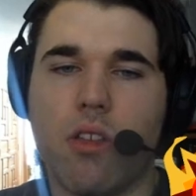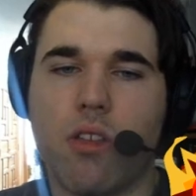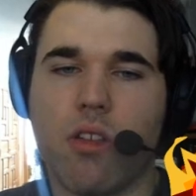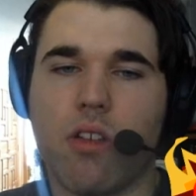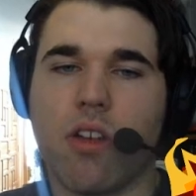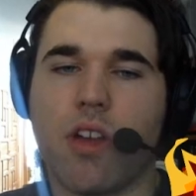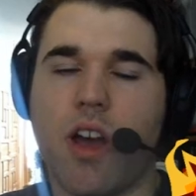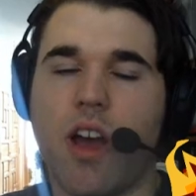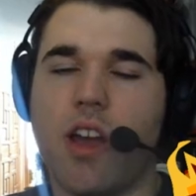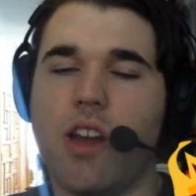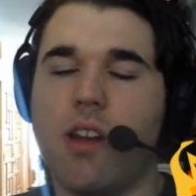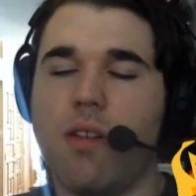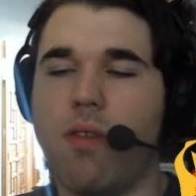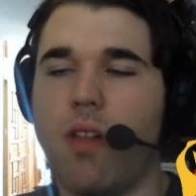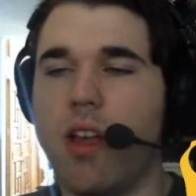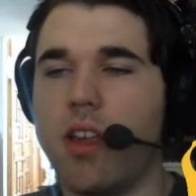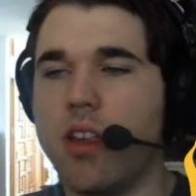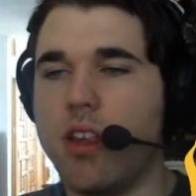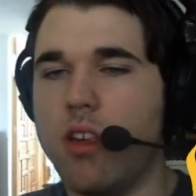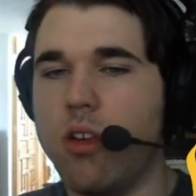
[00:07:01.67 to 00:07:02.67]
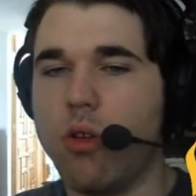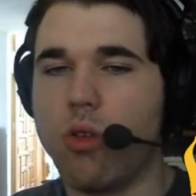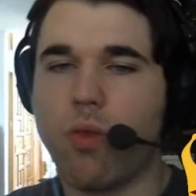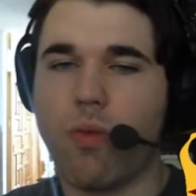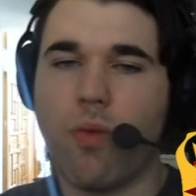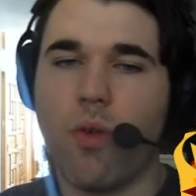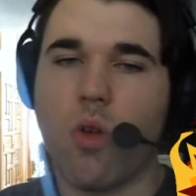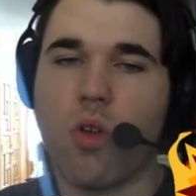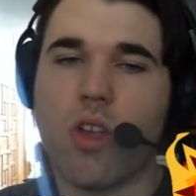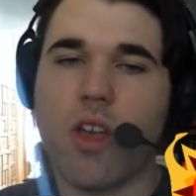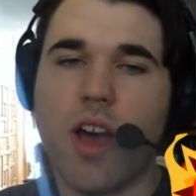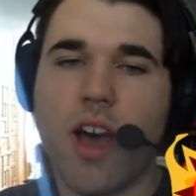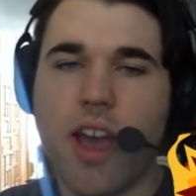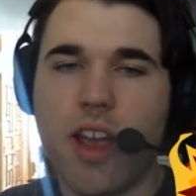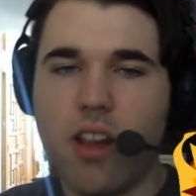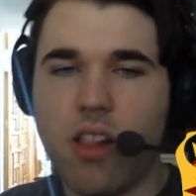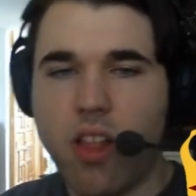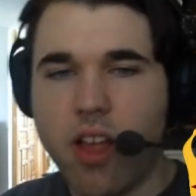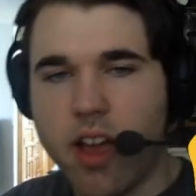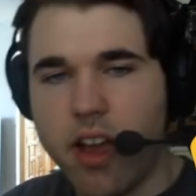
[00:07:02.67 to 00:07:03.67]
are kind of like useful
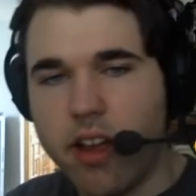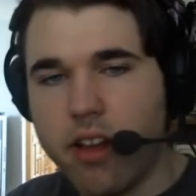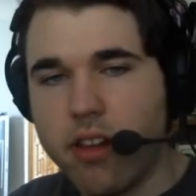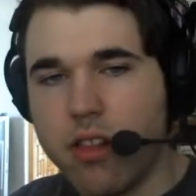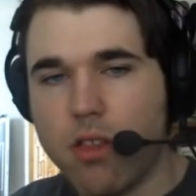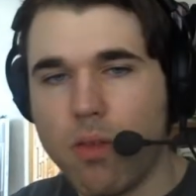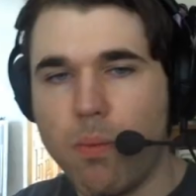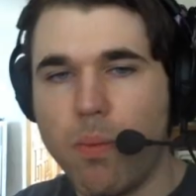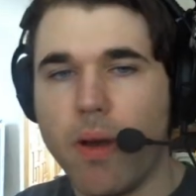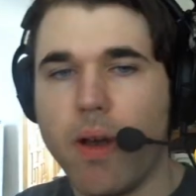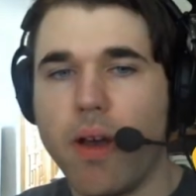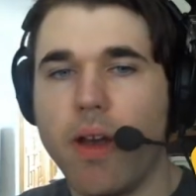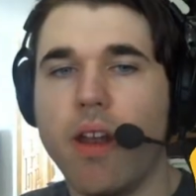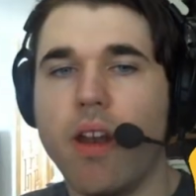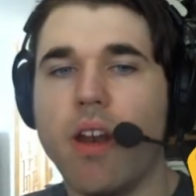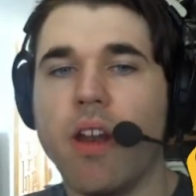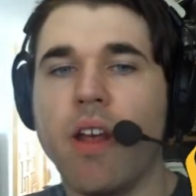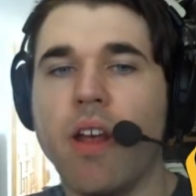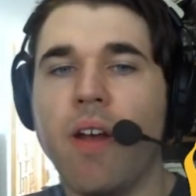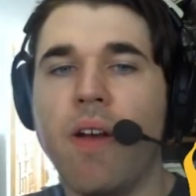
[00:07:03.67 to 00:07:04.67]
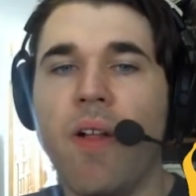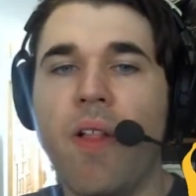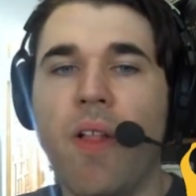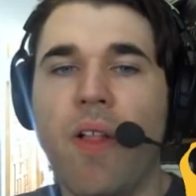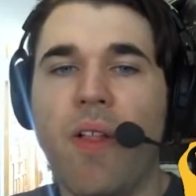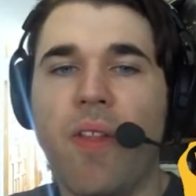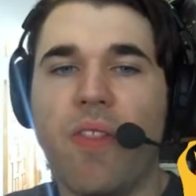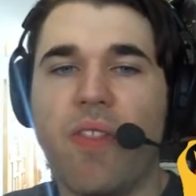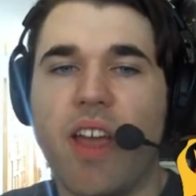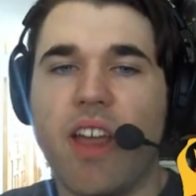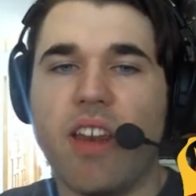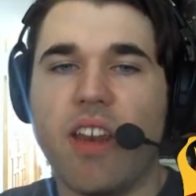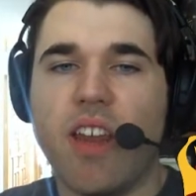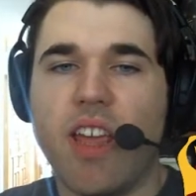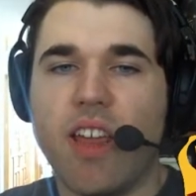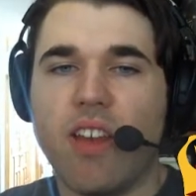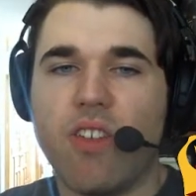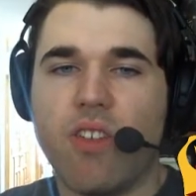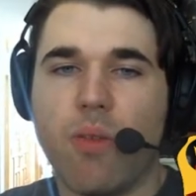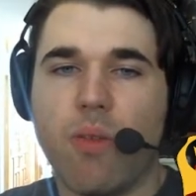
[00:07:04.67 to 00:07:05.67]
guidelines, but they
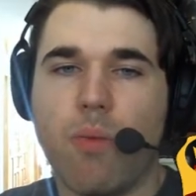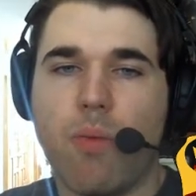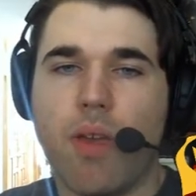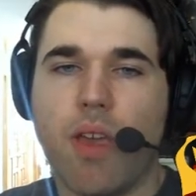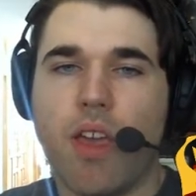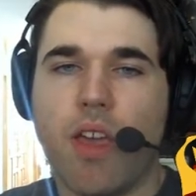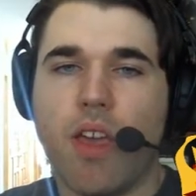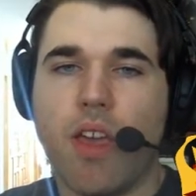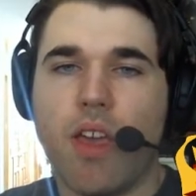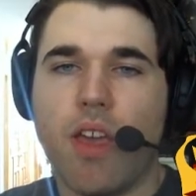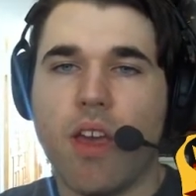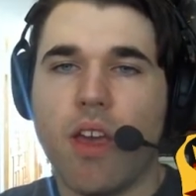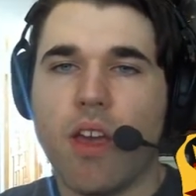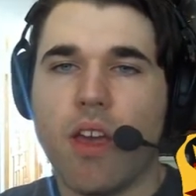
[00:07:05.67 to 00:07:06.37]
need to be